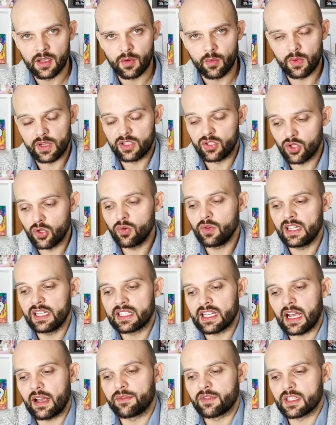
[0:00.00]
We do need
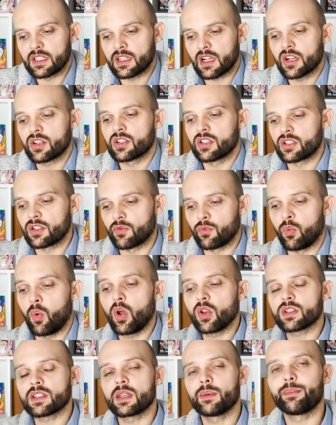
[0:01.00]
to have discussions of
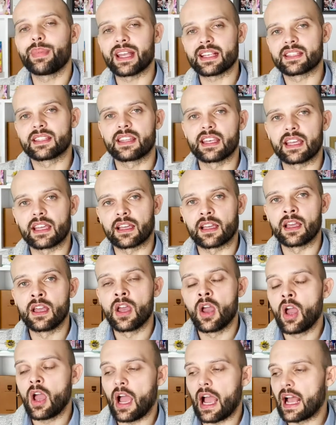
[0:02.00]
what's the best thing
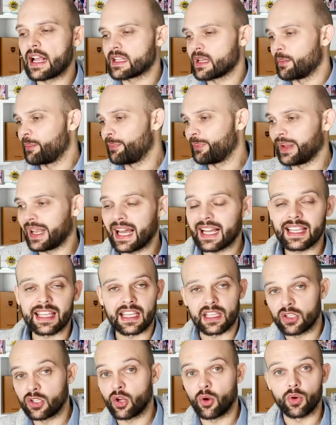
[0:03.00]
as a
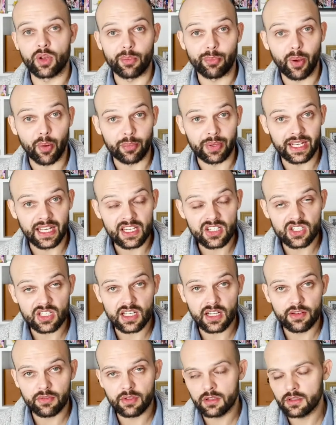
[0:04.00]
blanket, you know, on a population
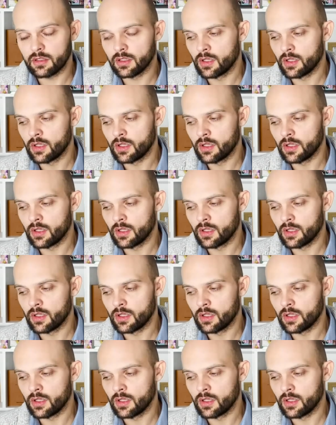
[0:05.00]
level